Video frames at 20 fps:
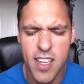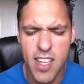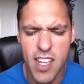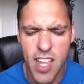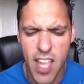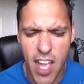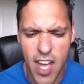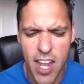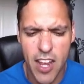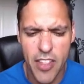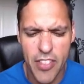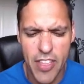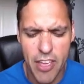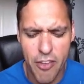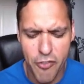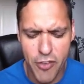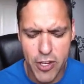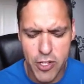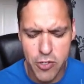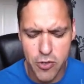colour, the
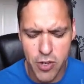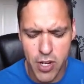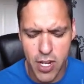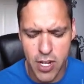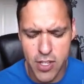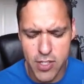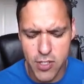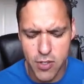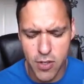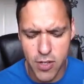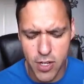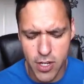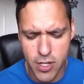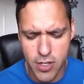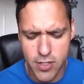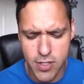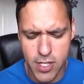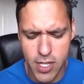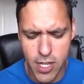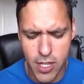official colour. So I'm
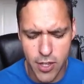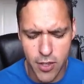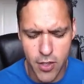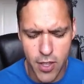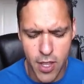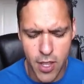going to go